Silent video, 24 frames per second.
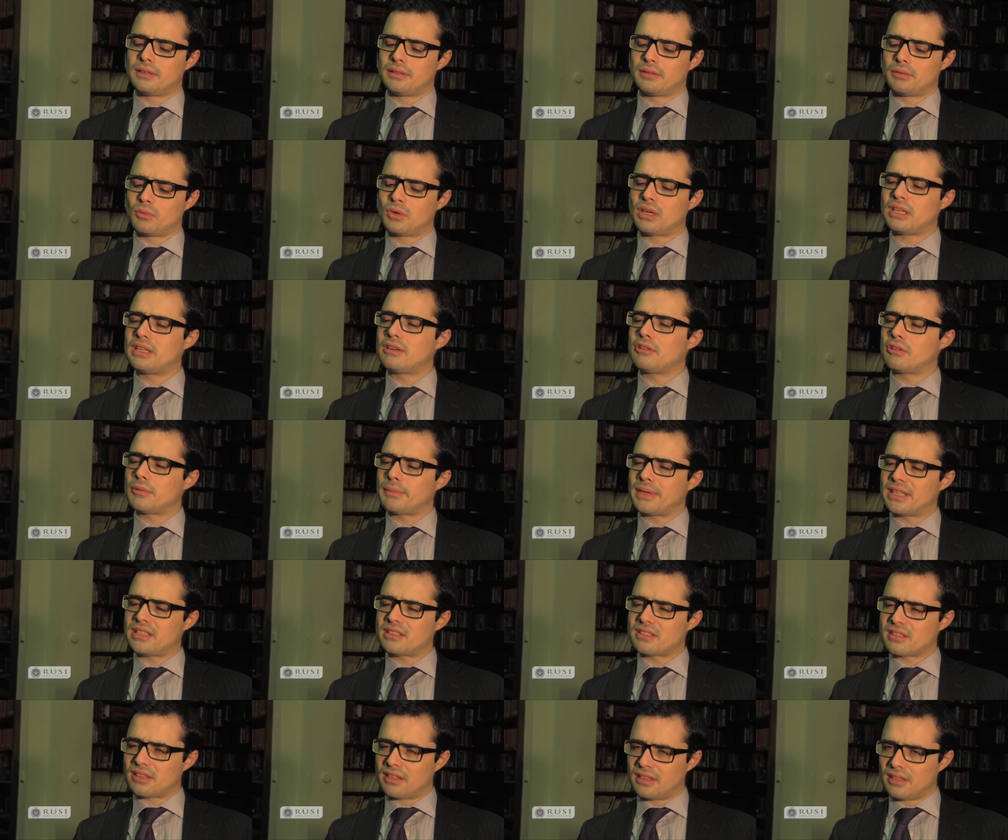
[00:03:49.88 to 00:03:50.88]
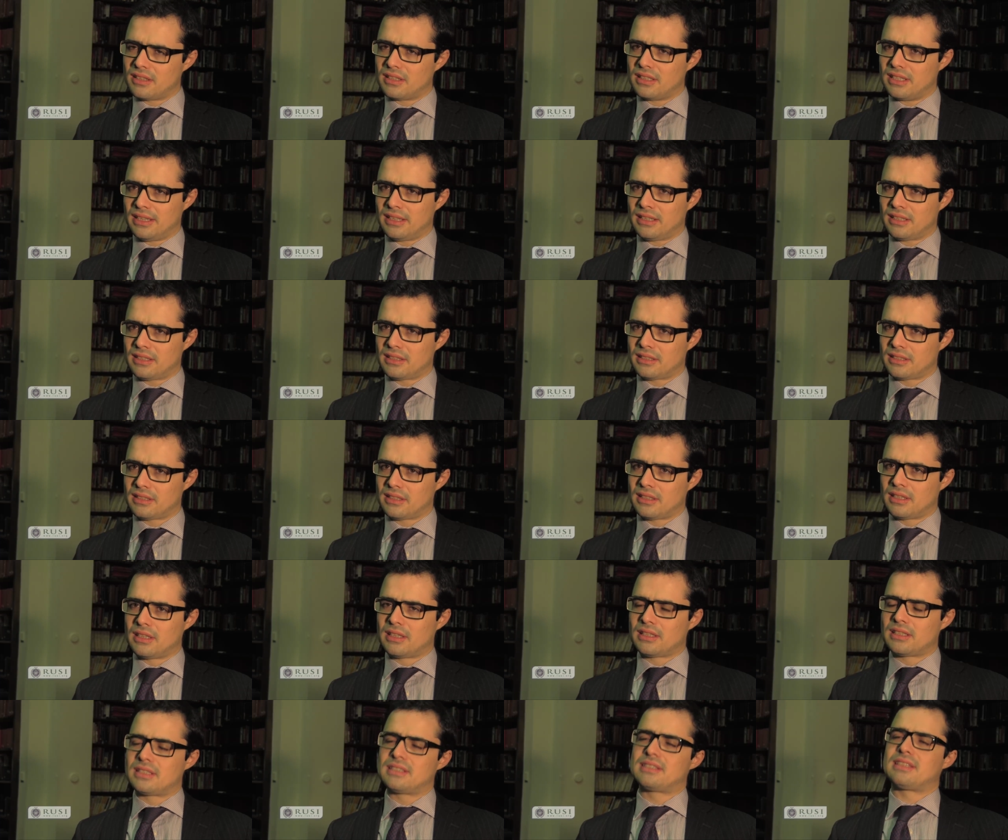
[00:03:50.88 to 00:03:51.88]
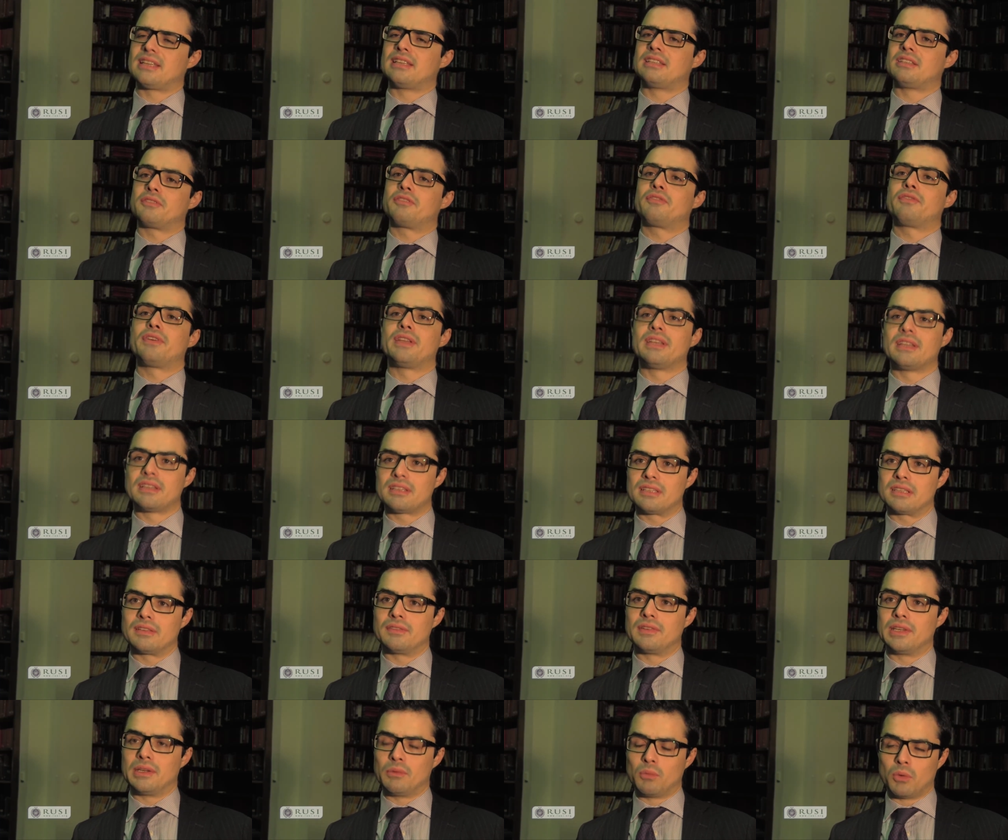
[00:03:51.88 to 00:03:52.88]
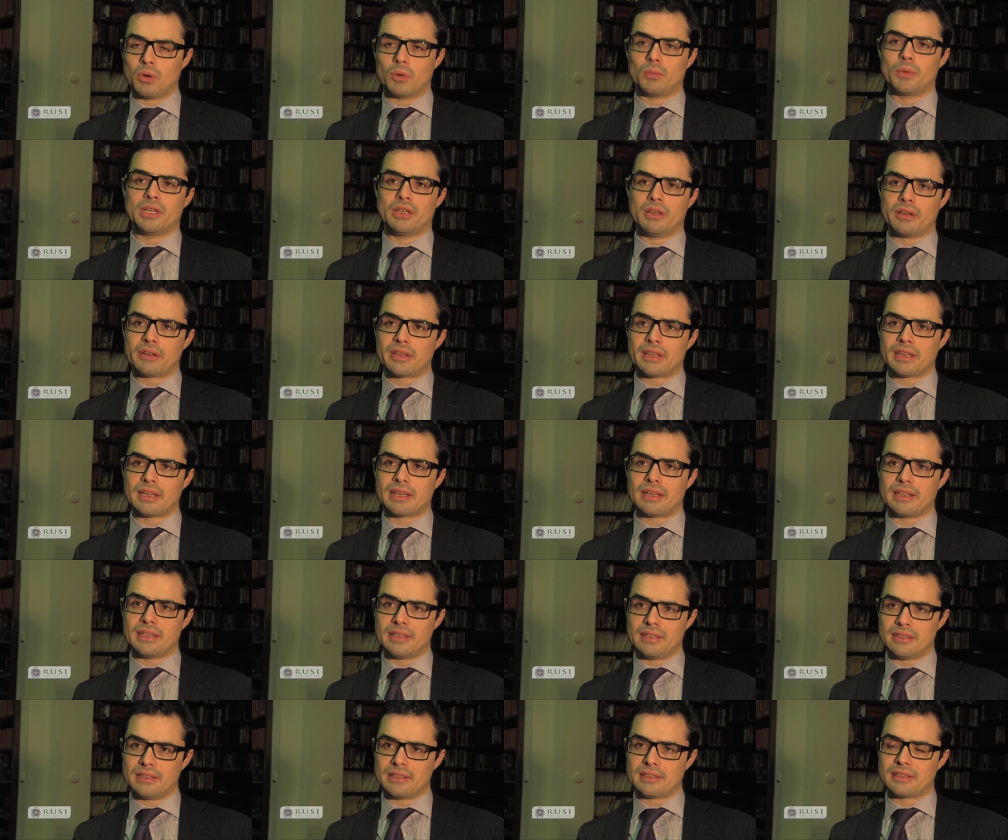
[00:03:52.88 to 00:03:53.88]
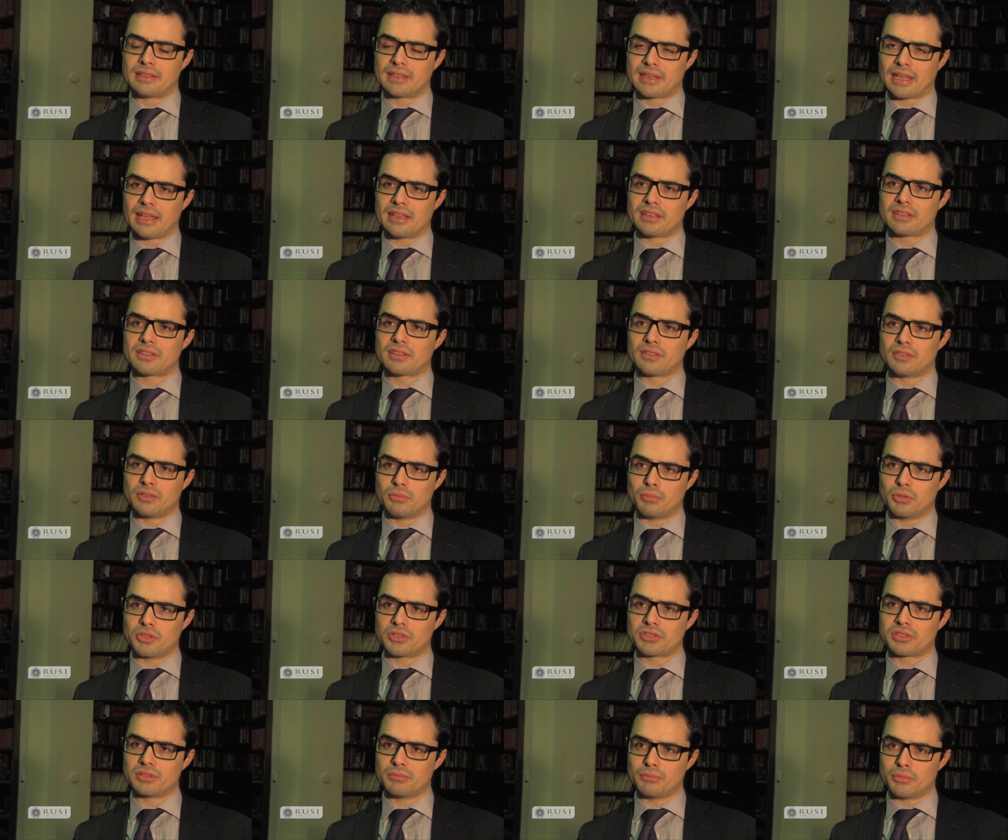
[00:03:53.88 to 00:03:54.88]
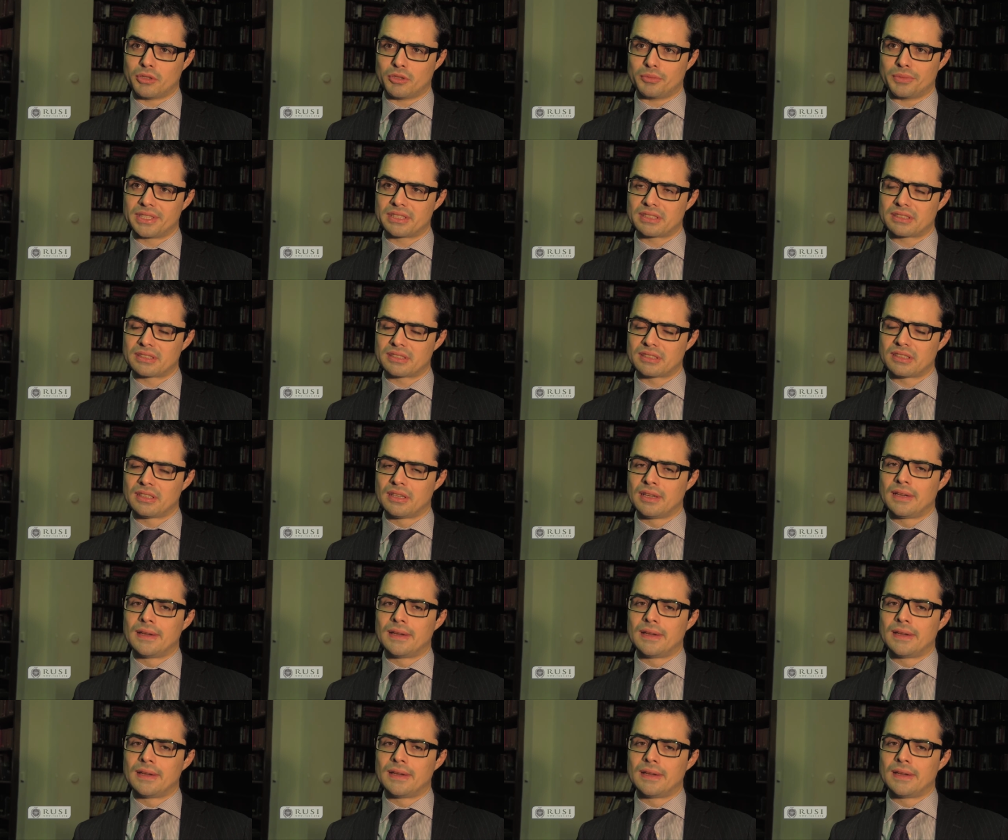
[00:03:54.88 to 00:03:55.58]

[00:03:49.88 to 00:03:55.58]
While it remains early to say definitively what we're looking at in the case of the Boston bombings,